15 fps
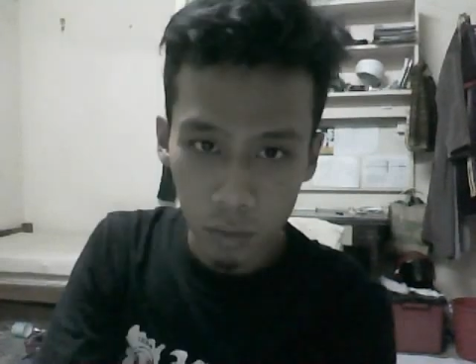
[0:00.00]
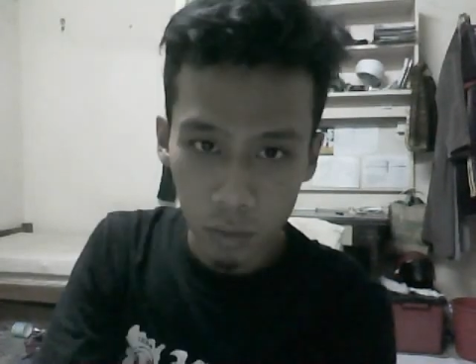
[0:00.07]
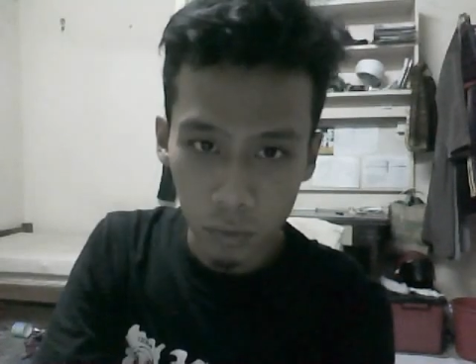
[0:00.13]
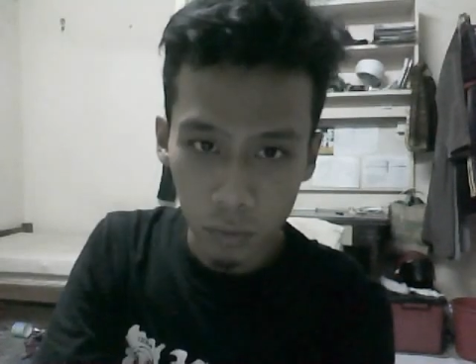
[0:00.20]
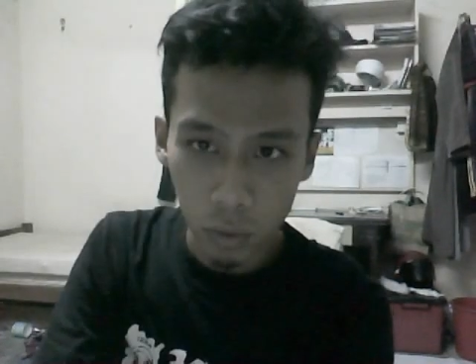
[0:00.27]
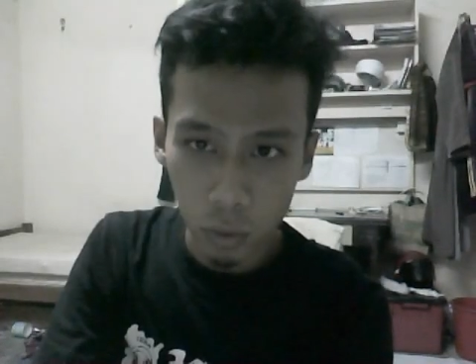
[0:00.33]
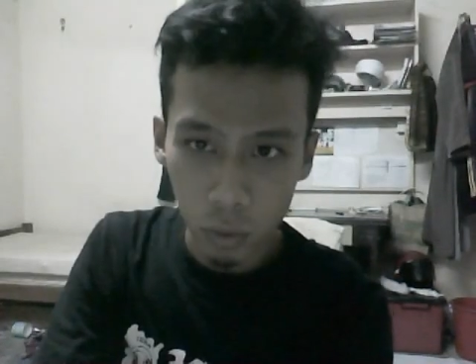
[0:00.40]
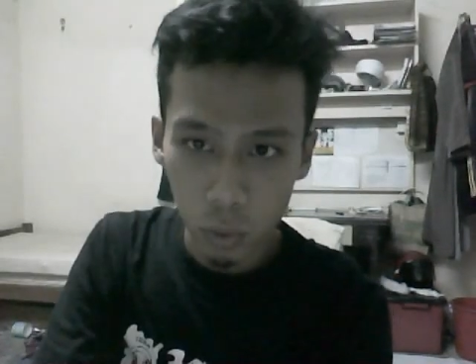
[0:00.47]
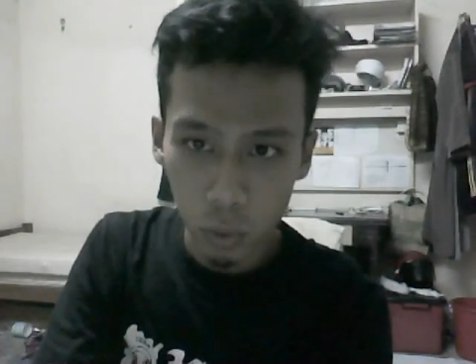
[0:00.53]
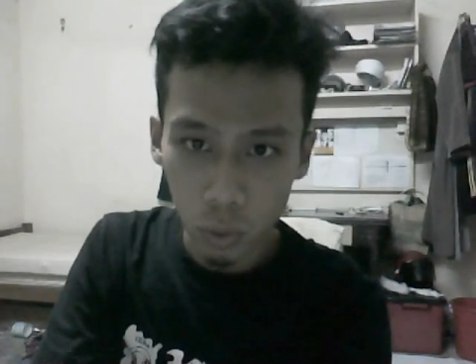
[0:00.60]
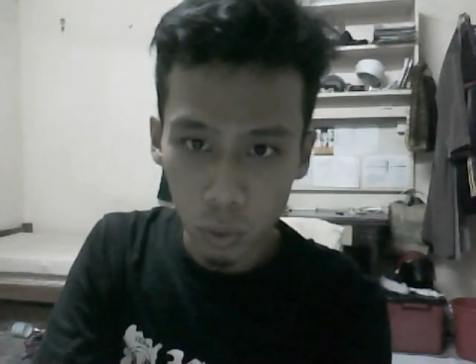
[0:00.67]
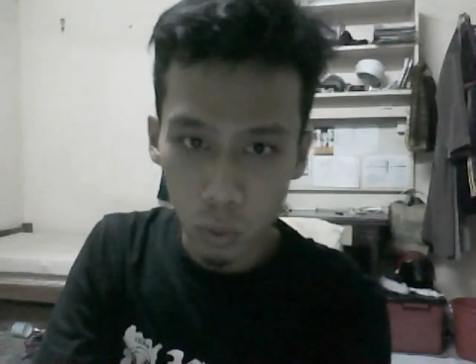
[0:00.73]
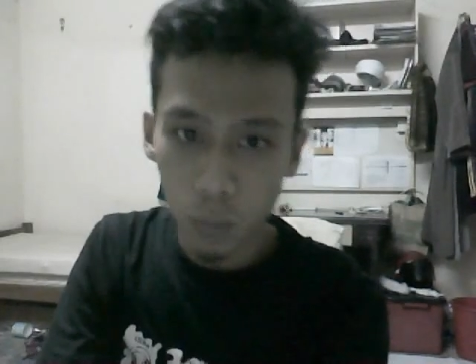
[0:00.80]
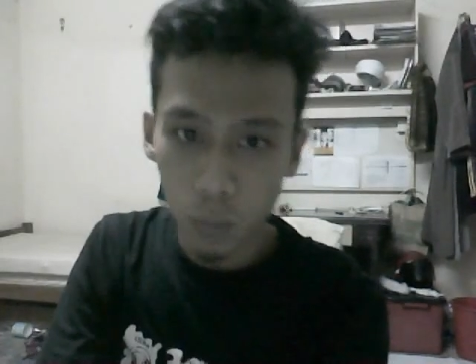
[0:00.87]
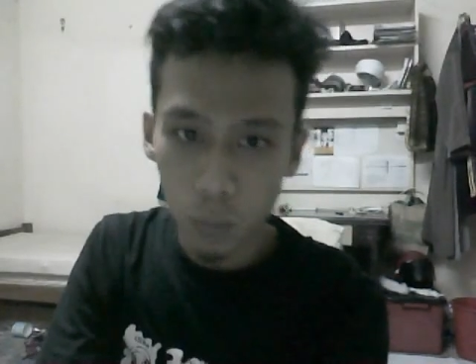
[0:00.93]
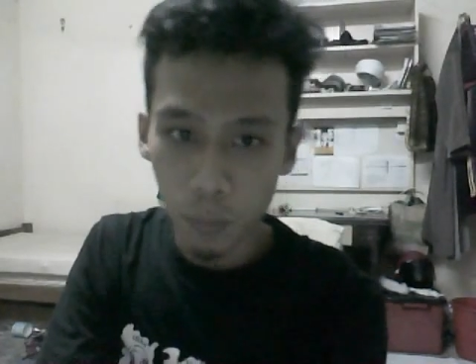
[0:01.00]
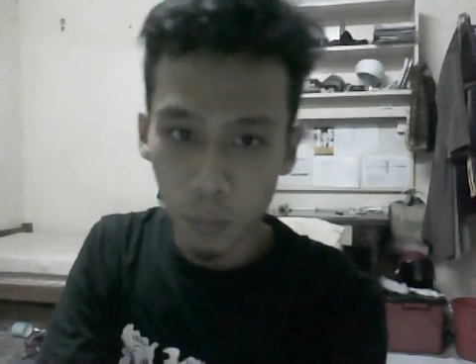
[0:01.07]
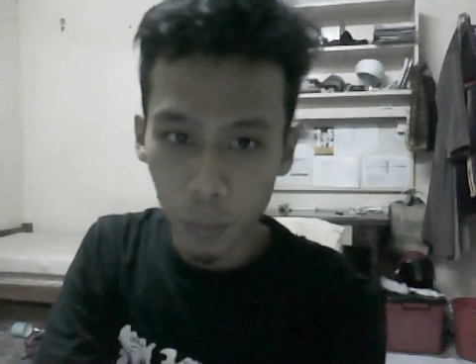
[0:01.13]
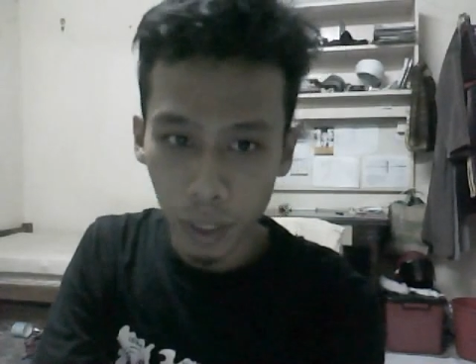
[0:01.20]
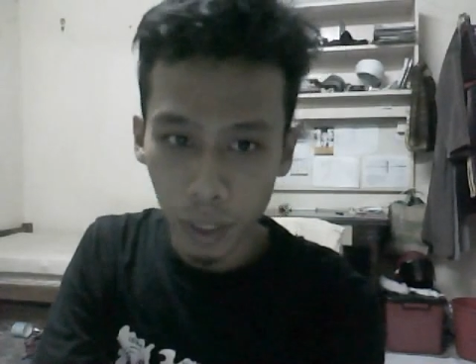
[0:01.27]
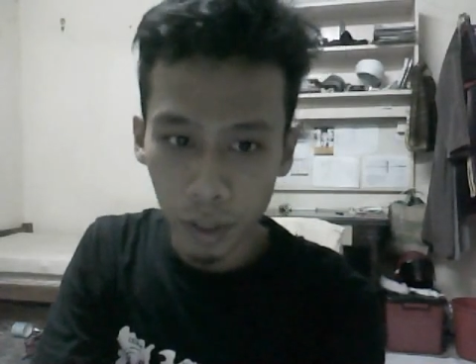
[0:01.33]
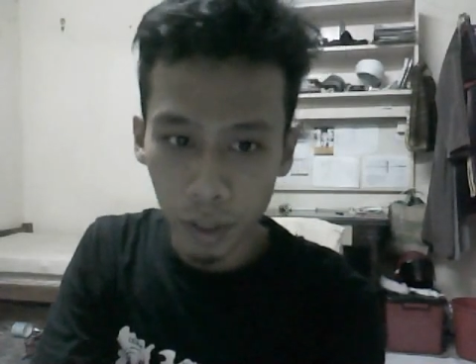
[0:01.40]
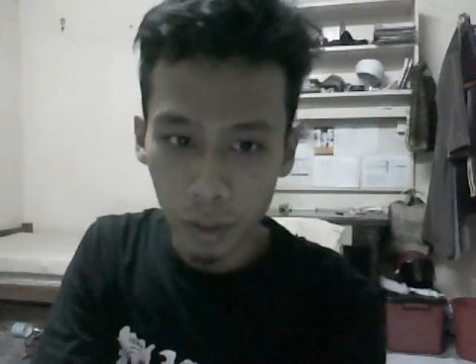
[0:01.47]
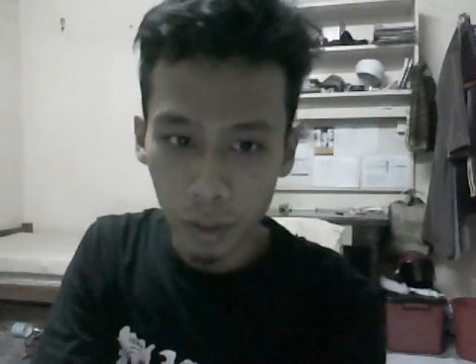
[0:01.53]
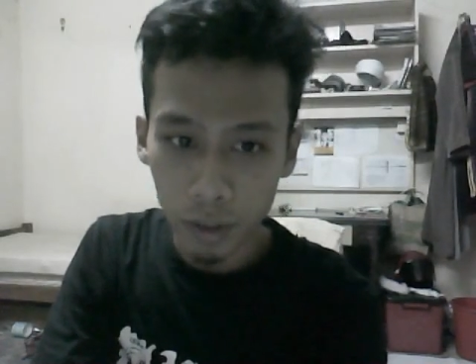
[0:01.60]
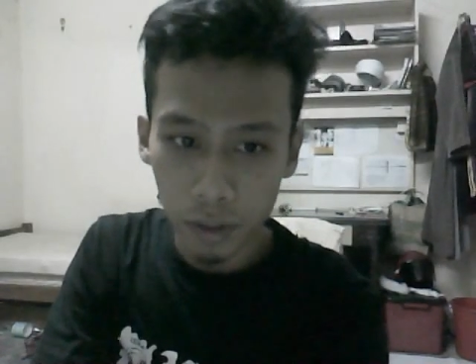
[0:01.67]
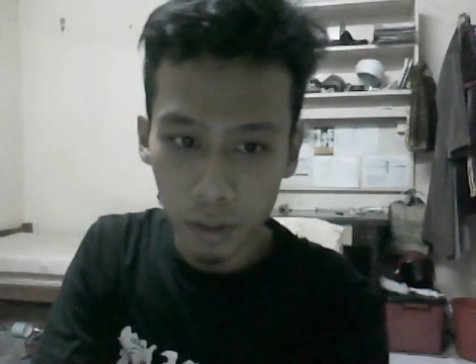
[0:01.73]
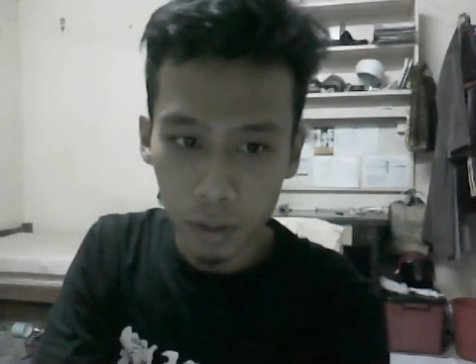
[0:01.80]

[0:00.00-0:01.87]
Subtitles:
for you to pay